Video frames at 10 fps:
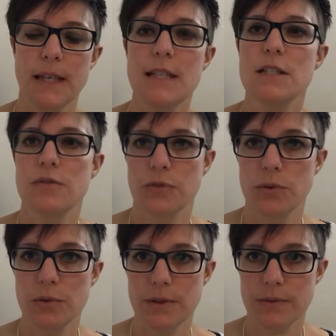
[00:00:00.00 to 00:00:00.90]

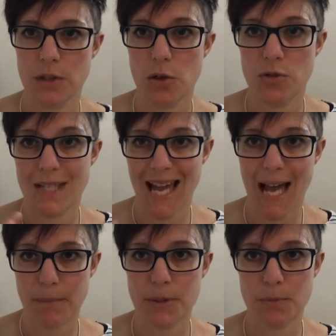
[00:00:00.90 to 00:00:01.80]
intervals, so
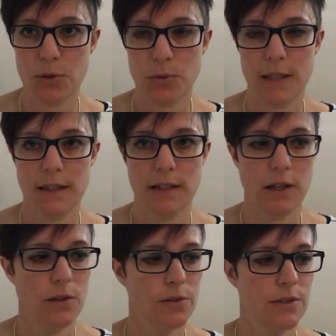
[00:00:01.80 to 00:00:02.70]
gaps between the
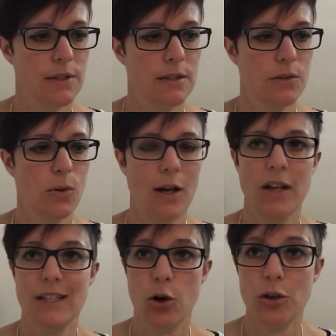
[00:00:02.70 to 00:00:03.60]
notes, quite
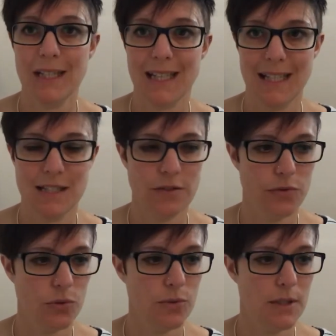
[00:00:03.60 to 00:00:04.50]
iconic
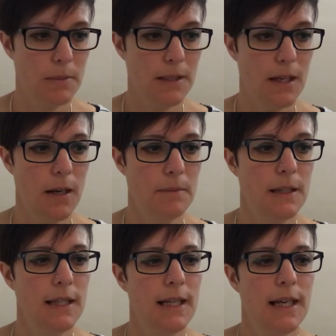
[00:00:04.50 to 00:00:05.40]
intervals they become
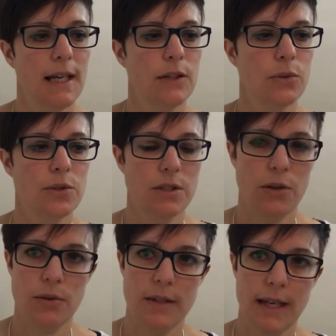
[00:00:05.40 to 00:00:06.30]
and
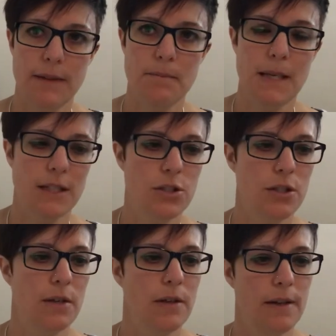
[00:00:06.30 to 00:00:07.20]
also that
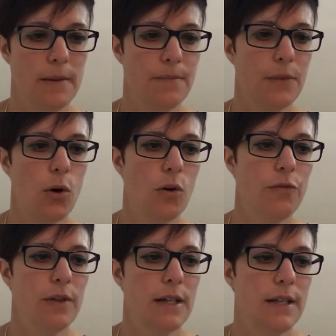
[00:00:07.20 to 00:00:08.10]
mixture um,
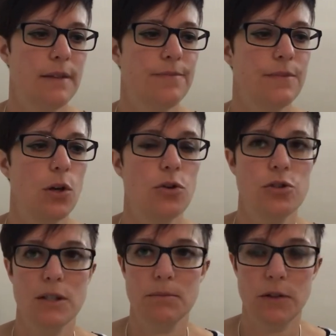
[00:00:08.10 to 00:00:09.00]
of a
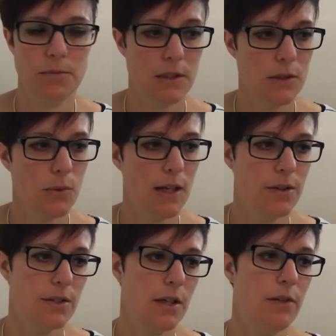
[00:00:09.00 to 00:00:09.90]
conjunct movement as
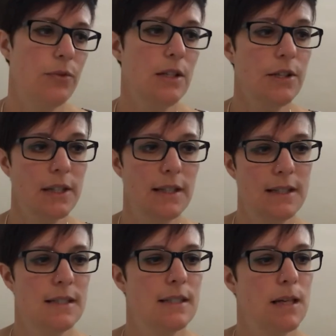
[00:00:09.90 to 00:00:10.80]
well so if we look at
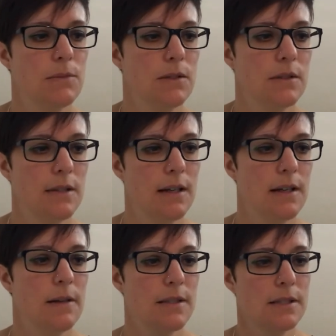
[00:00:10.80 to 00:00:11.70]
this in terms of
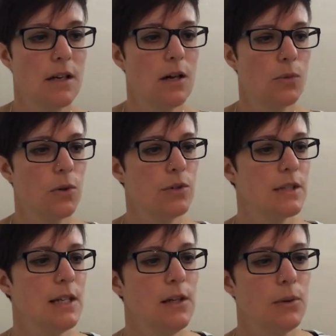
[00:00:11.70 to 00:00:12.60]
uh, Star Wars
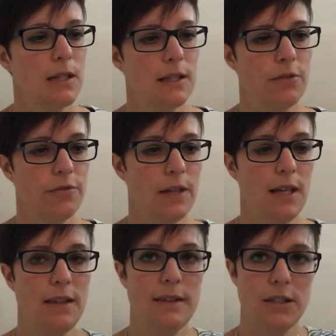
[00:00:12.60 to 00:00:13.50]
we get the
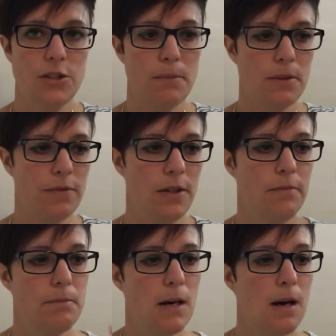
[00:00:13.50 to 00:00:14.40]
fifth the jump of the fifth
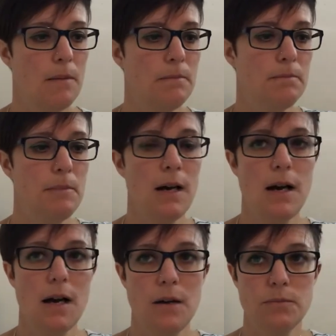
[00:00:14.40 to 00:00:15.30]
bum
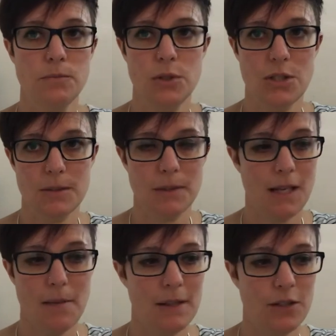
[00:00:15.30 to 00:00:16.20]
bum which has
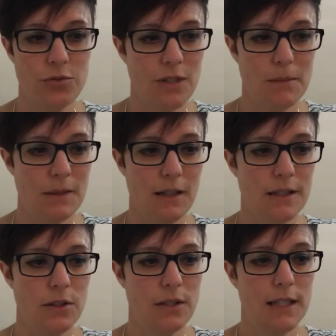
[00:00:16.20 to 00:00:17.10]
become incredibly
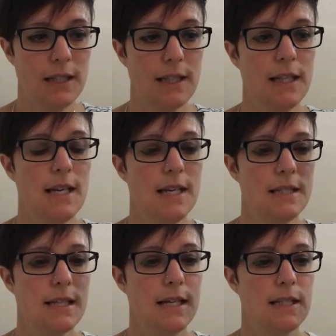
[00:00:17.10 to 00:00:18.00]
iconic and then
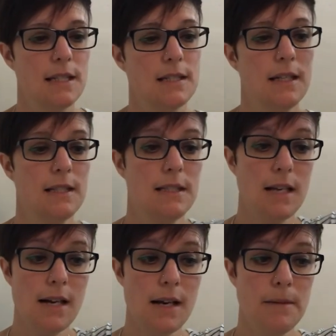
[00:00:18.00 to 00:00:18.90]
da da da
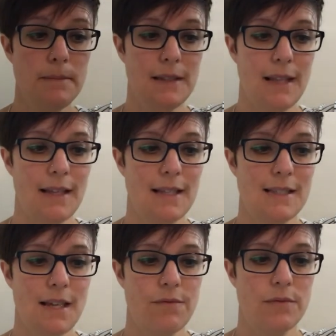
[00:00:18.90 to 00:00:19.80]
dum and then that
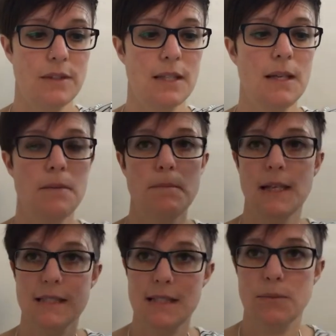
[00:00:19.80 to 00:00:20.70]
seventh
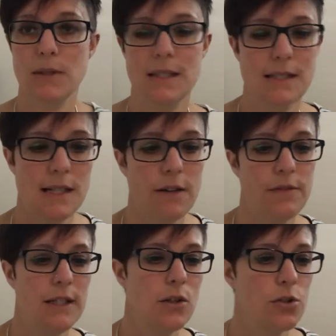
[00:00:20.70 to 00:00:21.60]
mixed in with this
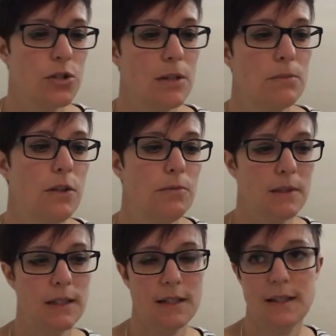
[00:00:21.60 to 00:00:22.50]
lovely conjunct
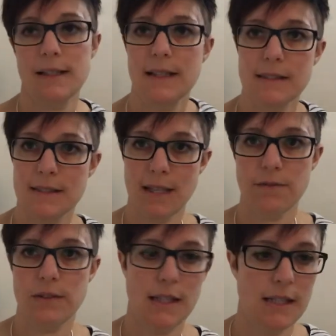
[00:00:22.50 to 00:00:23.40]
movement and I think that's the same
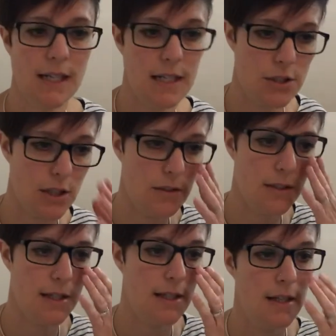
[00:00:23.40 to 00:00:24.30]
for the Indiana
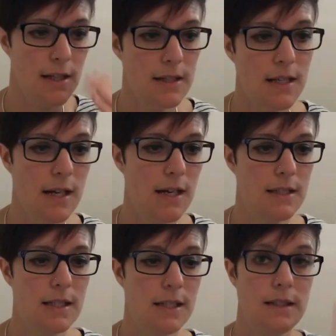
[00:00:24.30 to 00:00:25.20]
Jones da
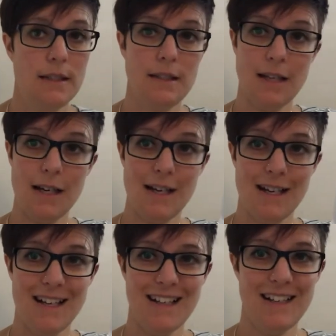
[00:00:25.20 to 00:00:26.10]
da da
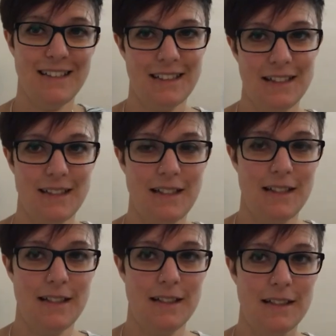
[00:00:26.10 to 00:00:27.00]
da da da
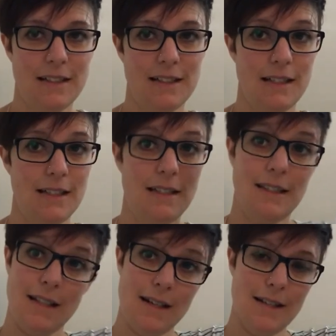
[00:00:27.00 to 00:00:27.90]
da da da,
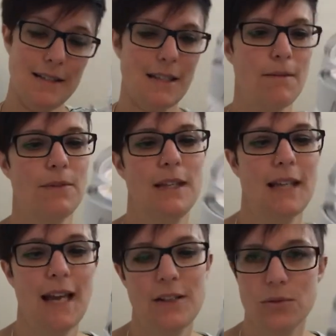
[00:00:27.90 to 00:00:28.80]
da same
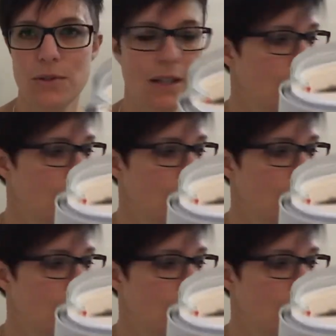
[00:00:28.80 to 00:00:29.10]
thing and also the